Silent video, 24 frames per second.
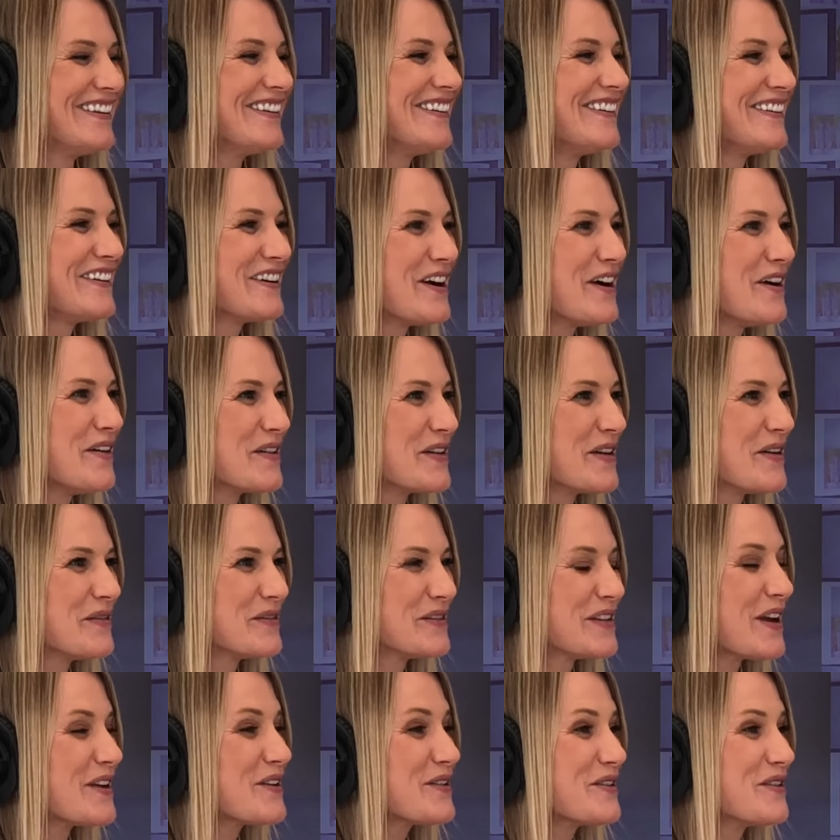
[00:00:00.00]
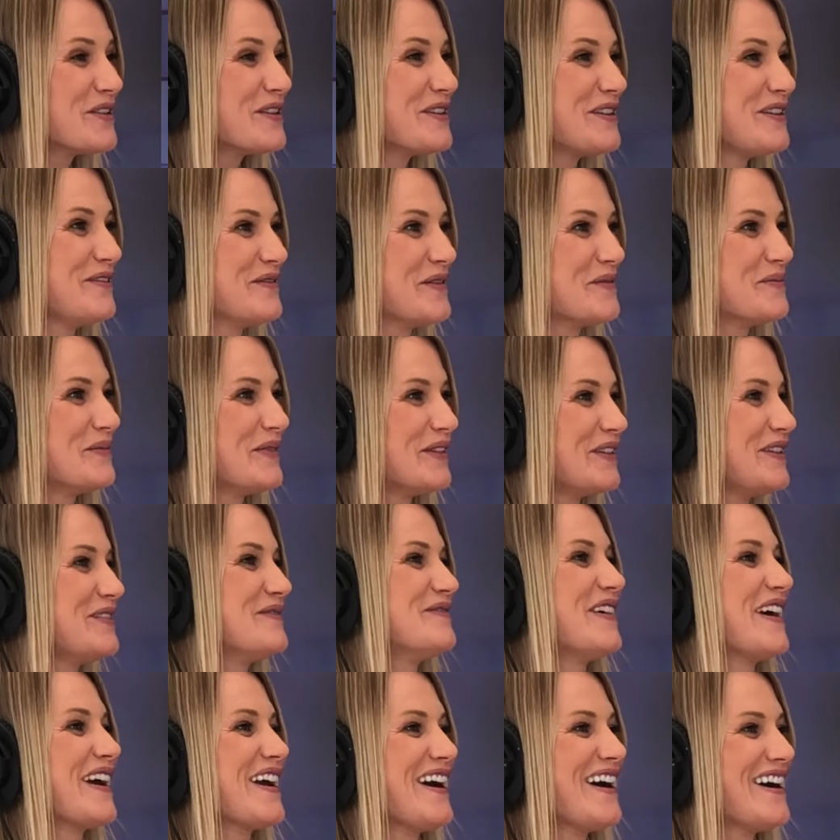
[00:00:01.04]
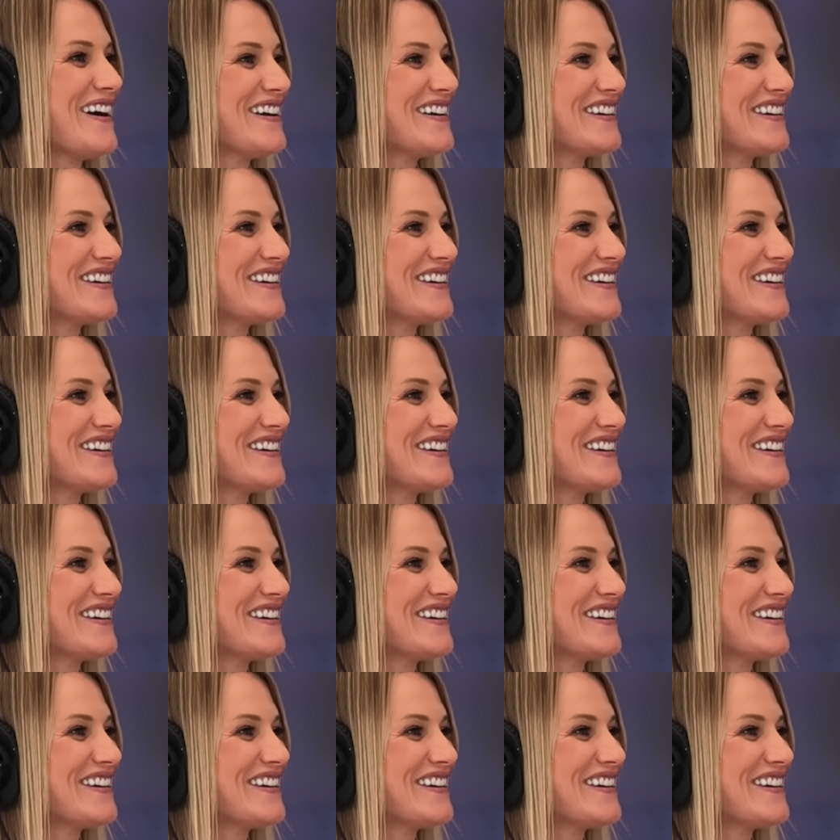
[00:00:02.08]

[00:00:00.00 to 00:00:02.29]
you go. And I couldn't even believe my eyes.